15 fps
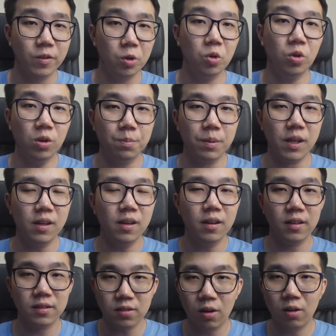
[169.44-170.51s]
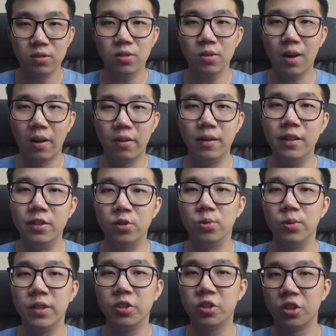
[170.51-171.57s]
UOB, is also currently
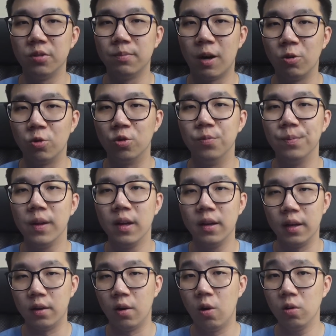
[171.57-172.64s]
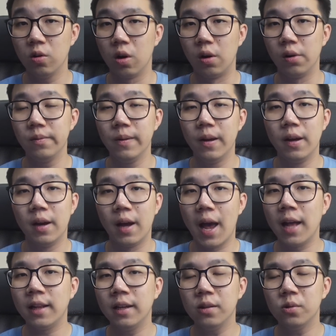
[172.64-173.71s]
suing Shimao Group in Hong Kong,
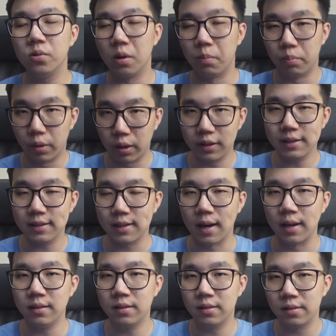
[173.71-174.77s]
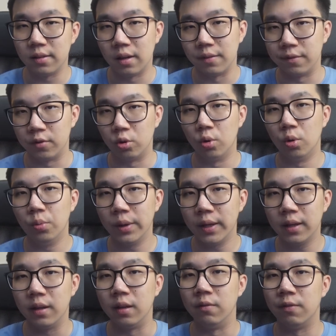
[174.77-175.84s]
adding to the broader signs of
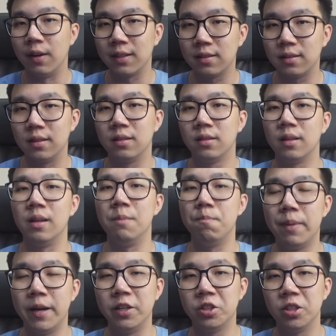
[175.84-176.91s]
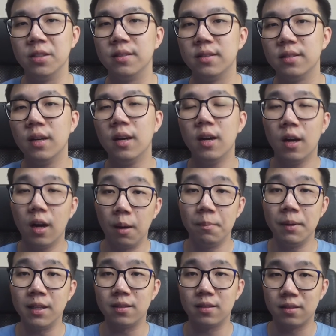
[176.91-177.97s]
growing investors' impatience
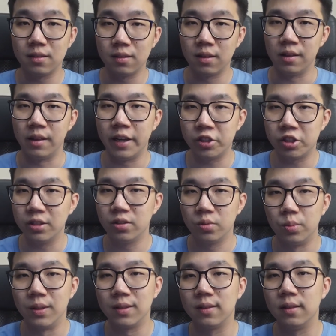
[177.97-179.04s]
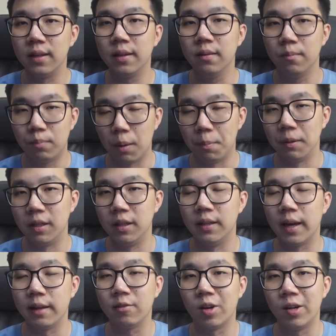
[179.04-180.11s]
amidst the nation's worsening property
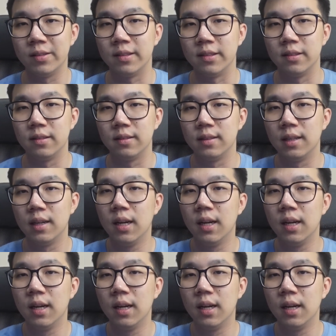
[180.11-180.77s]
debt crisis.